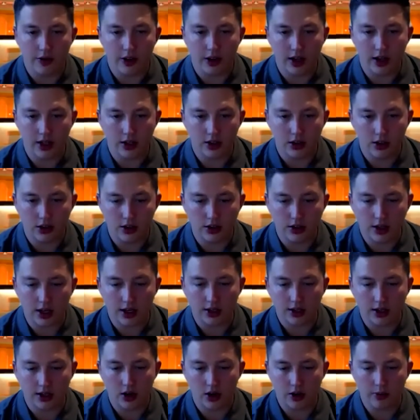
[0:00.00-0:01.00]
think that's
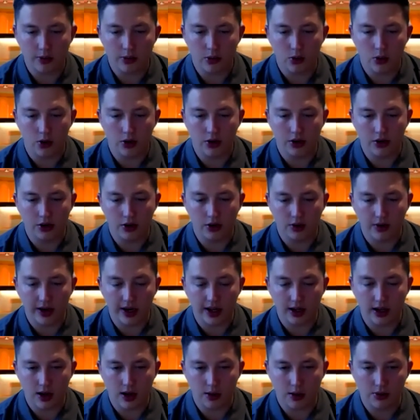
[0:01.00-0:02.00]
so important when
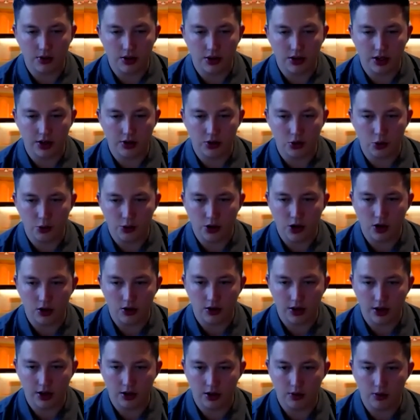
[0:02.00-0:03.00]
it comes to digital
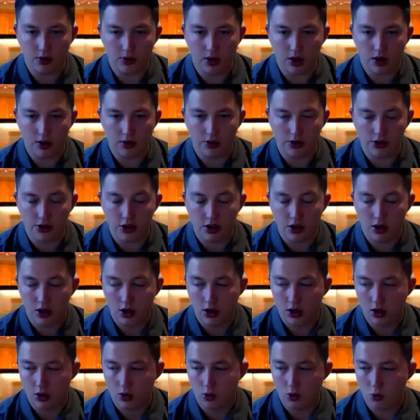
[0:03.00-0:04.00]
marketing and
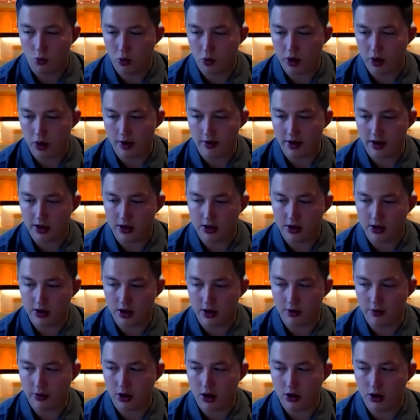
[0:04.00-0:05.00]
where its
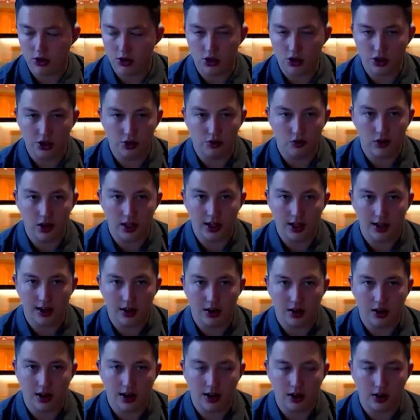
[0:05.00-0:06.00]
advantages really
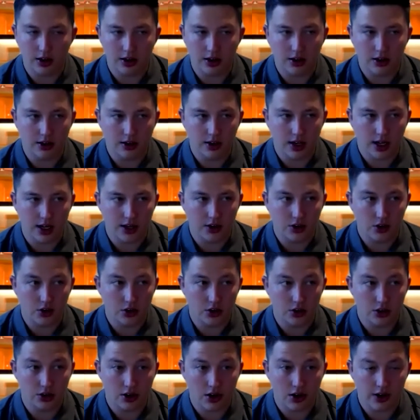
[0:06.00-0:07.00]
lie. Like you say, you
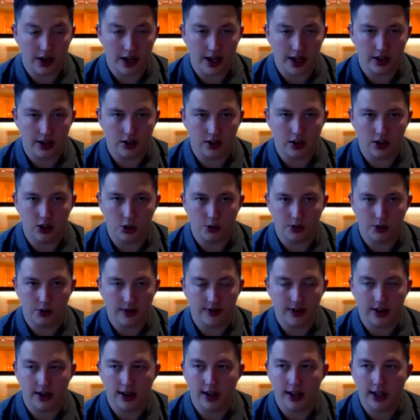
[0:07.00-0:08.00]
can target it so
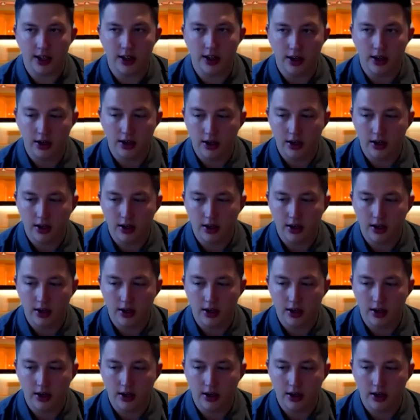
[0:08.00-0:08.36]
specifically.